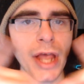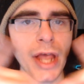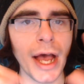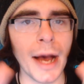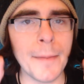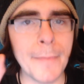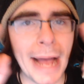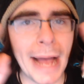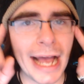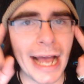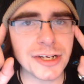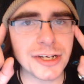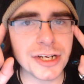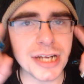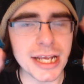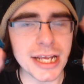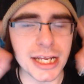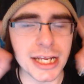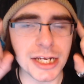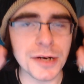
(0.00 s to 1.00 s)

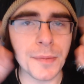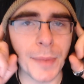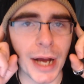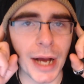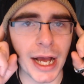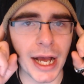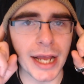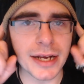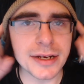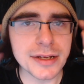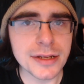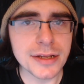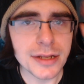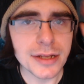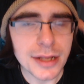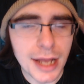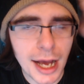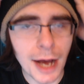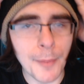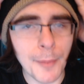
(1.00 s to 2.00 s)
Imagine in your mind,
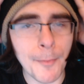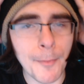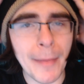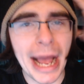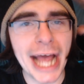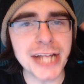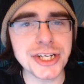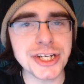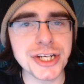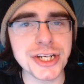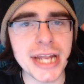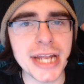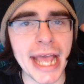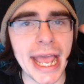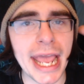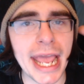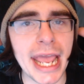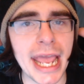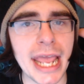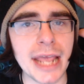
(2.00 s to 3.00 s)
imagine
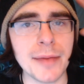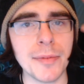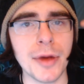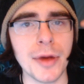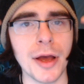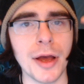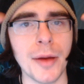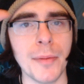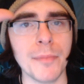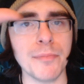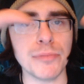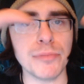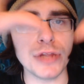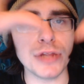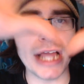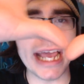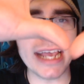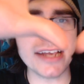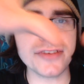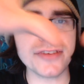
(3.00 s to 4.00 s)
a
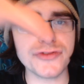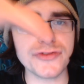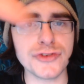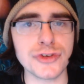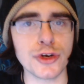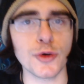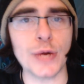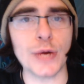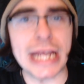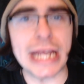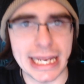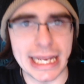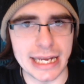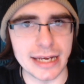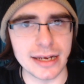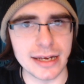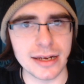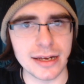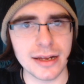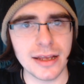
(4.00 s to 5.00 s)
blank
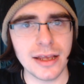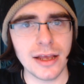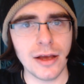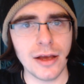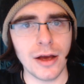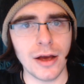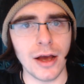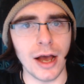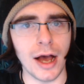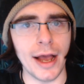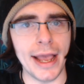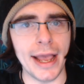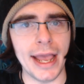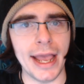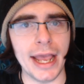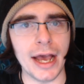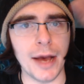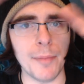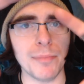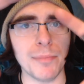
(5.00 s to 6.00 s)
screen.
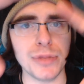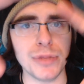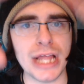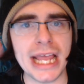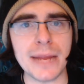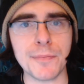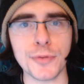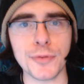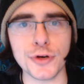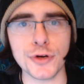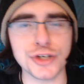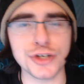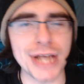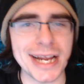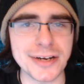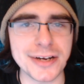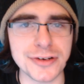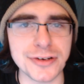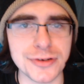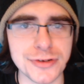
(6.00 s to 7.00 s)
A blank
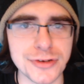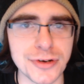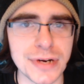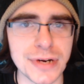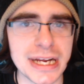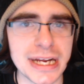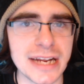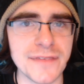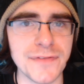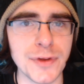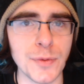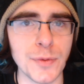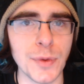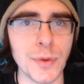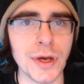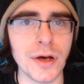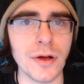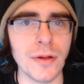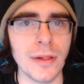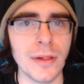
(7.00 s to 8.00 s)
projector screen, if you
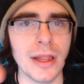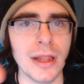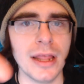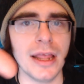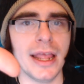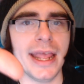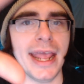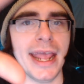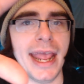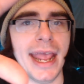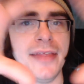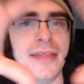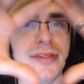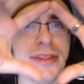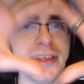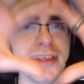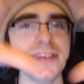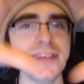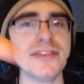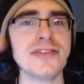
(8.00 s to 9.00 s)
will.
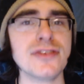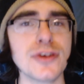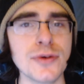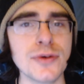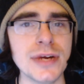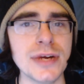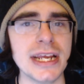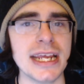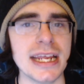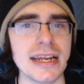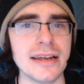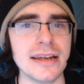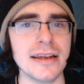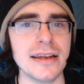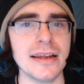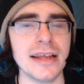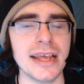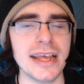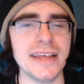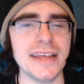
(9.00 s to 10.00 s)
And this screen
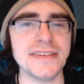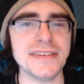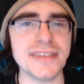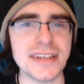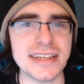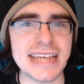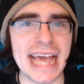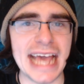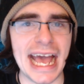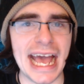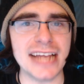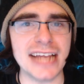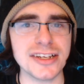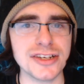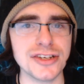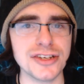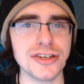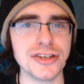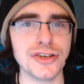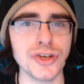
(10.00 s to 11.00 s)
is
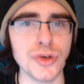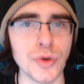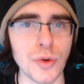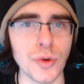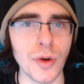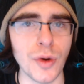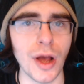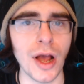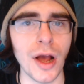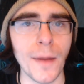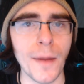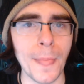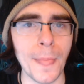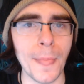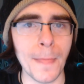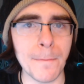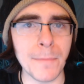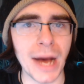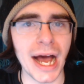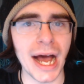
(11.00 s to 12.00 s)
attached to
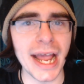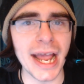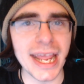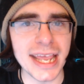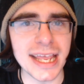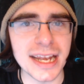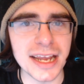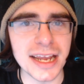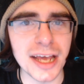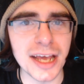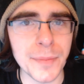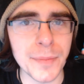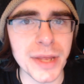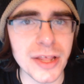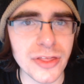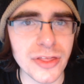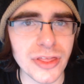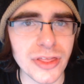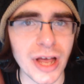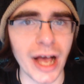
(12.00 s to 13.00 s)
my
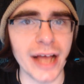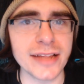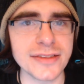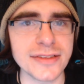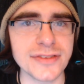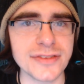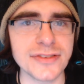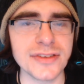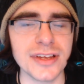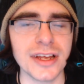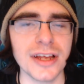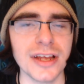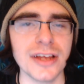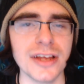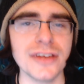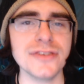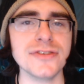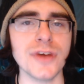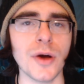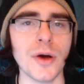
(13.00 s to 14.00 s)
incoming thoughts.
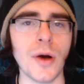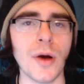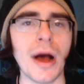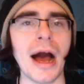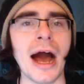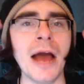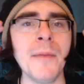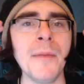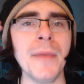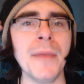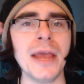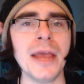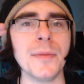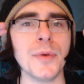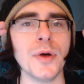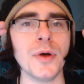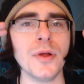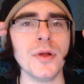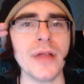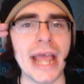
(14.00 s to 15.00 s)
So I'm
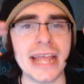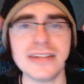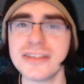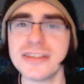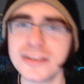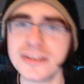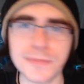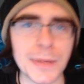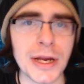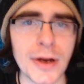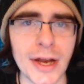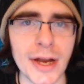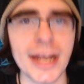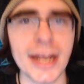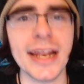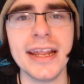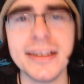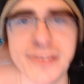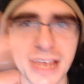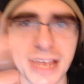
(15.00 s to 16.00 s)
able, and
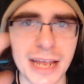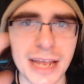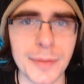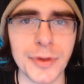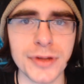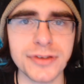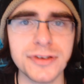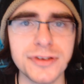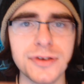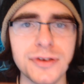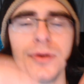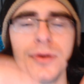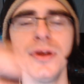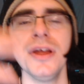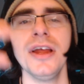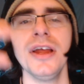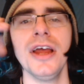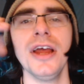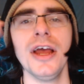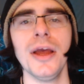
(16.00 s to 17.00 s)
Spirit is able to
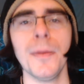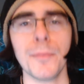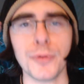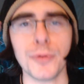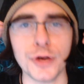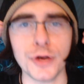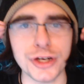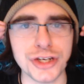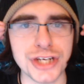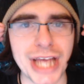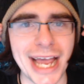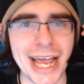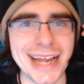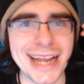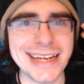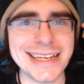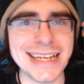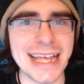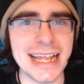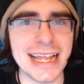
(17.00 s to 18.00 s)

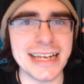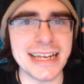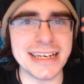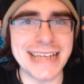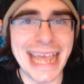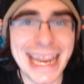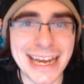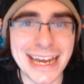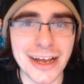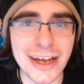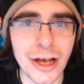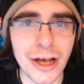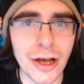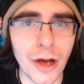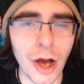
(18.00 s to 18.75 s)
project data